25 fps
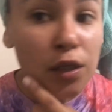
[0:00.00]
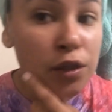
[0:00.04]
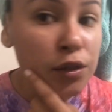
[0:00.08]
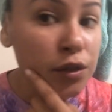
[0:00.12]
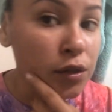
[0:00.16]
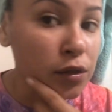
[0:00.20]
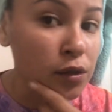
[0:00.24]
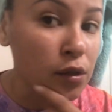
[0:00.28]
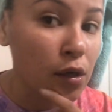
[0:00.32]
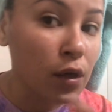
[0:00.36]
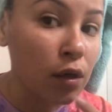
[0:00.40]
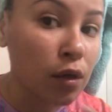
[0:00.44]

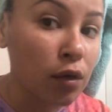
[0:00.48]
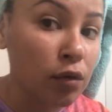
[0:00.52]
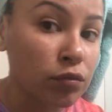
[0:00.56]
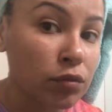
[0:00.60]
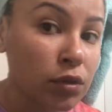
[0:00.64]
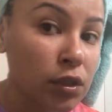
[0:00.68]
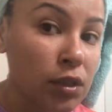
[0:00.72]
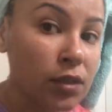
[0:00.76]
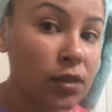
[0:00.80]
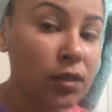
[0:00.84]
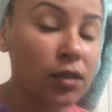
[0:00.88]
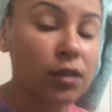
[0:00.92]
so
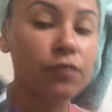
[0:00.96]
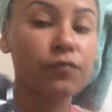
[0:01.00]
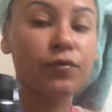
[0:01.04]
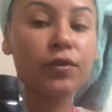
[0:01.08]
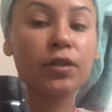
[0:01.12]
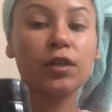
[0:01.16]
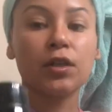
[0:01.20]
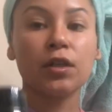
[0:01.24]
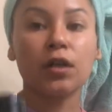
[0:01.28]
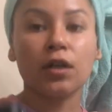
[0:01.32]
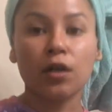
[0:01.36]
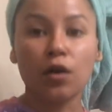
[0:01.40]
this is
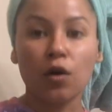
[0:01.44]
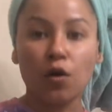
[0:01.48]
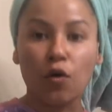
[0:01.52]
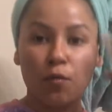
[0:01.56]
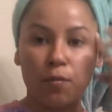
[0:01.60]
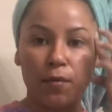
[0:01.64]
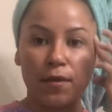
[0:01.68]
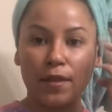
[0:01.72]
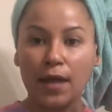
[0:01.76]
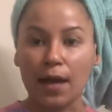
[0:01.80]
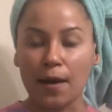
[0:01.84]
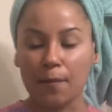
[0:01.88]
really going to
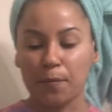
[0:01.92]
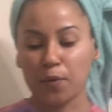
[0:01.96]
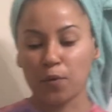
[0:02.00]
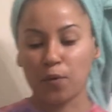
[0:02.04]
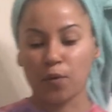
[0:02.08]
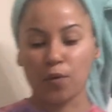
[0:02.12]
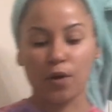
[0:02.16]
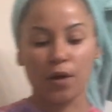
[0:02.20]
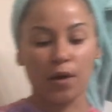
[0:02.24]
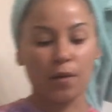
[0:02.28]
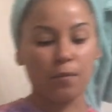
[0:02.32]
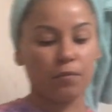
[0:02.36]
open that
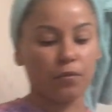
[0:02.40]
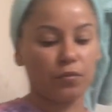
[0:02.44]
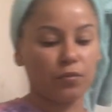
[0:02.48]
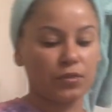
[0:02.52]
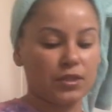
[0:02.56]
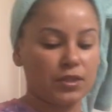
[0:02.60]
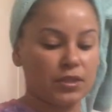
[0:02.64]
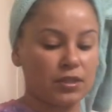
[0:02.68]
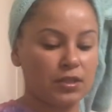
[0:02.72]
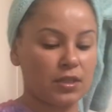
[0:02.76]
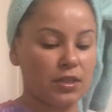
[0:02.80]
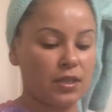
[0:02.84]
pore up,
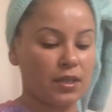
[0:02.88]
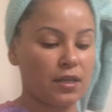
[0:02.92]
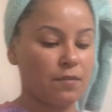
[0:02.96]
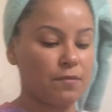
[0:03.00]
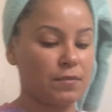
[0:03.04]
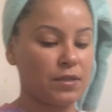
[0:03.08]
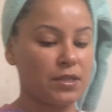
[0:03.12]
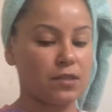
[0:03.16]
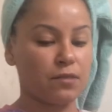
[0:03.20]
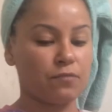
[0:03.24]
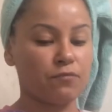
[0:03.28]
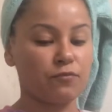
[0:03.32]
which is going to give
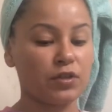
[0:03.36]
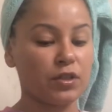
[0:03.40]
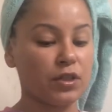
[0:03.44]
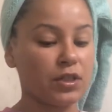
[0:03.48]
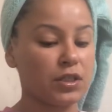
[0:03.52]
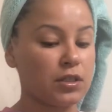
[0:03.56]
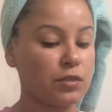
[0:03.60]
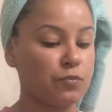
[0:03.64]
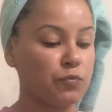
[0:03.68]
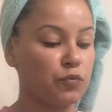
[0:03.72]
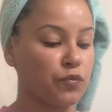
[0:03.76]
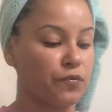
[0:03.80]
me some really
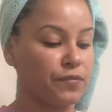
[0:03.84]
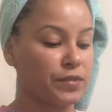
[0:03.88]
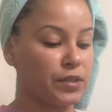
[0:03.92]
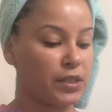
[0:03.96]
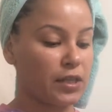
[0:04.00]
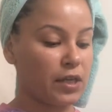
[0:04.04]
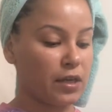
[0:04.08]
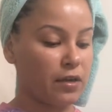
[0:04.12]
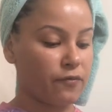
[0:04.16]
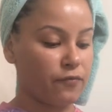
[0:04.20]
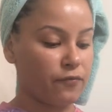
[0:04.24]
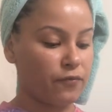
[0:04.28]
smooth
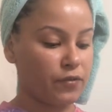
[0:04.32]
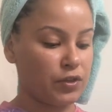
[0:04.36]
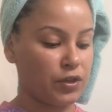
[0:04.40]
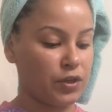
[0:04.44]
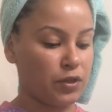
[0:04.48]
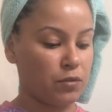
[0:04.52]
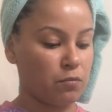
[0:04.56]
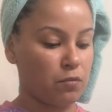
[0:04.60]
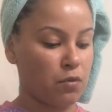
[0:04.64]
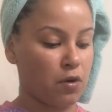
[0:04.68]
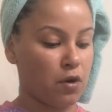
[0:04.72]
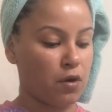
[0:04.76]
skin for
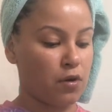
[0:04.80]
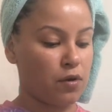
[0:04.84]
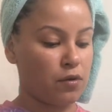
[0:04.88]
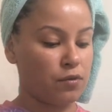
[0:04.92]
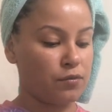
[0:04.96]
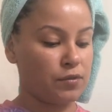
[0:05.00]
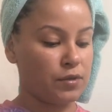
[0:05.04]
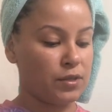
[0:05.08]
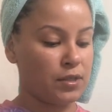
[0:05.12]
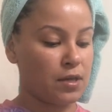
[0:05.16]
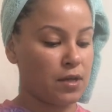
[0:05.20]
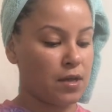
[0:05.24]

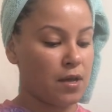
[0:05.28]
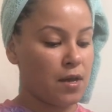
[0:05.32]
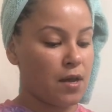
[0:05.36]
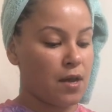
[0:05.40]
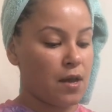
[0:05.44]
tomorrow's